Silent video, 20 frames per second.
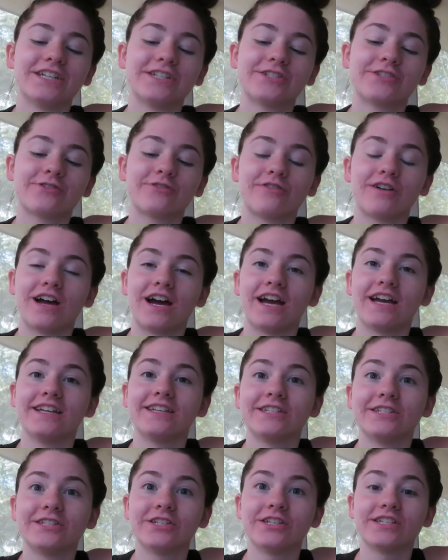try
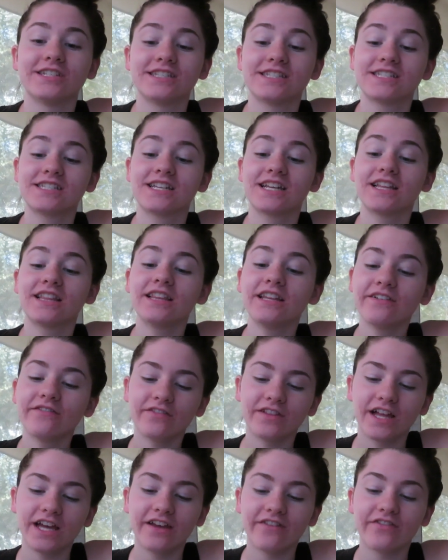to just live
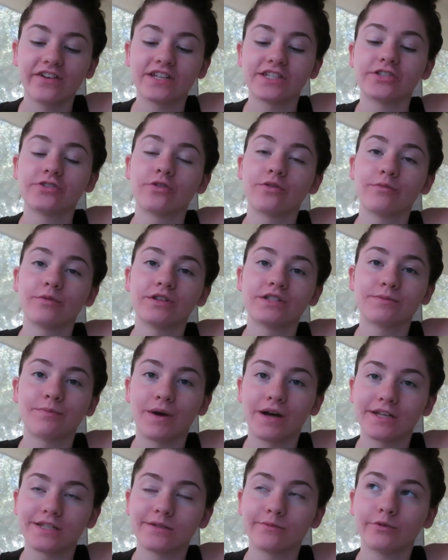life as normal as
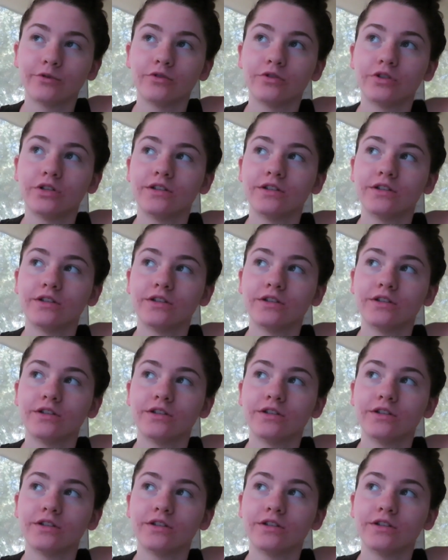possible